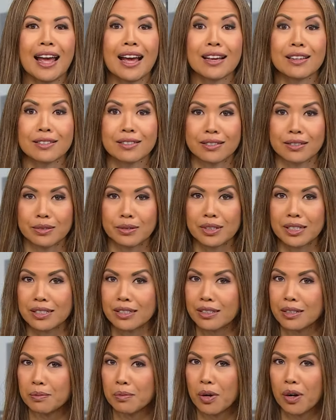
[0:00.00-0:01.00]
as soon
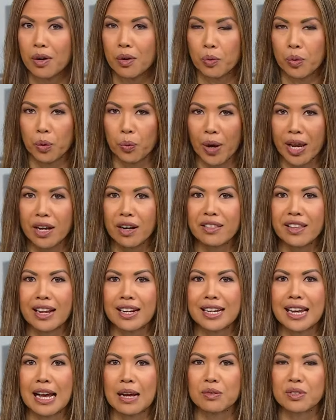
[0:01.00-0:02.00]
as tomorrow. We'll wait on
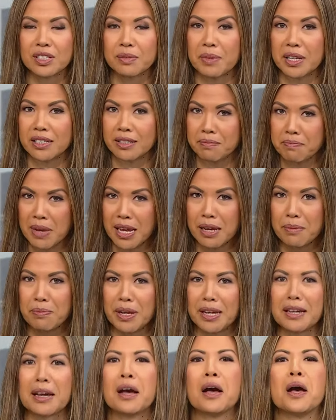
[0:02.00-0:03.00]
that announcement,
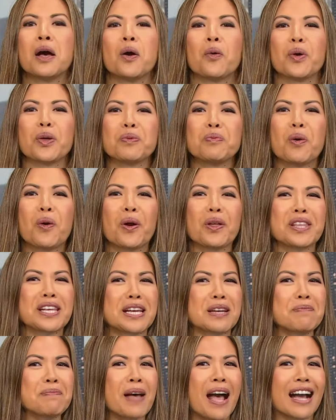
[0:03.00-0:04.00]
maybe. With more on
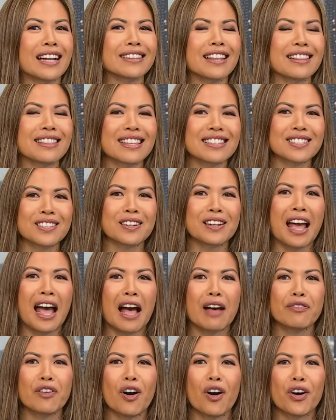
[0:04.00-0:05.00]
the impact that this could
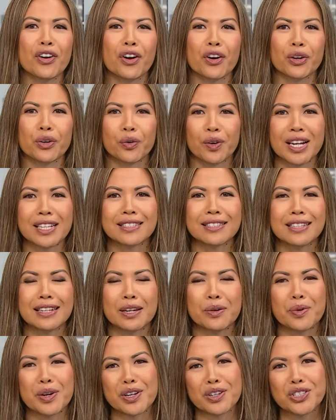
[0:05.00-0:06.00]
have on our great
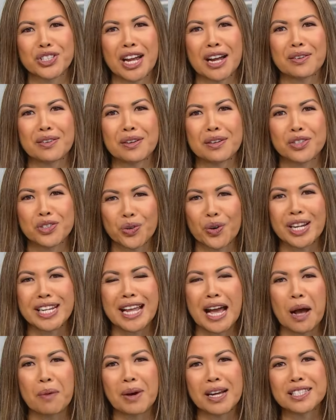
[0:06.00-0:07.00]
city, we are joined
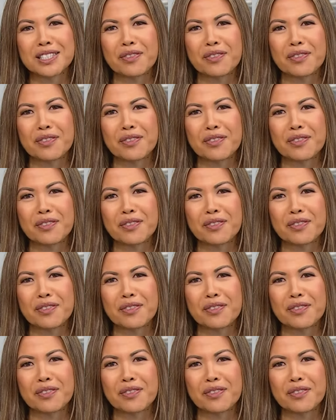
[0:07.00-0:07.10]
now by